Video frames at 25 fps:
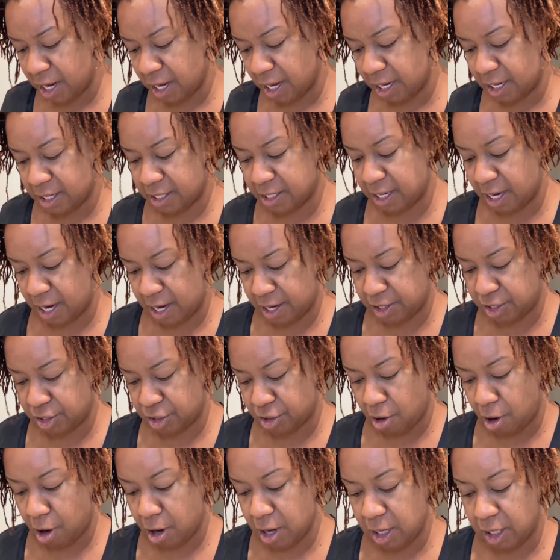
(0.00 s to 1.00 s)
like I say,
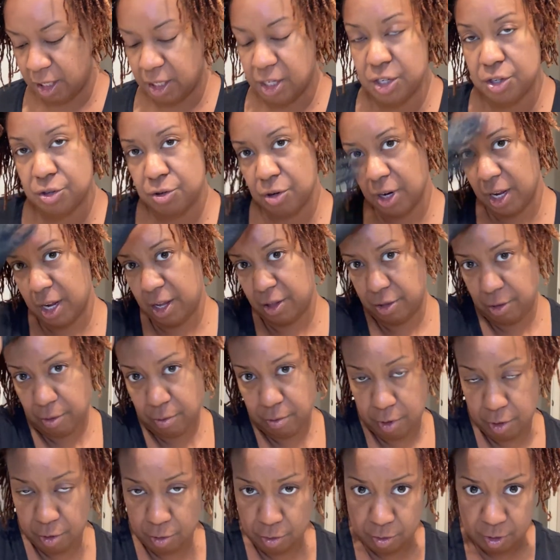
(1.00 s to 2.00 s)
start literally at the
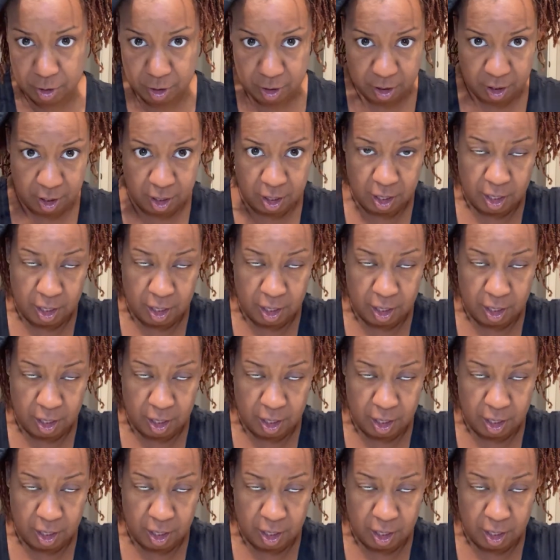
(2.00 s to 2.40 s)
roots.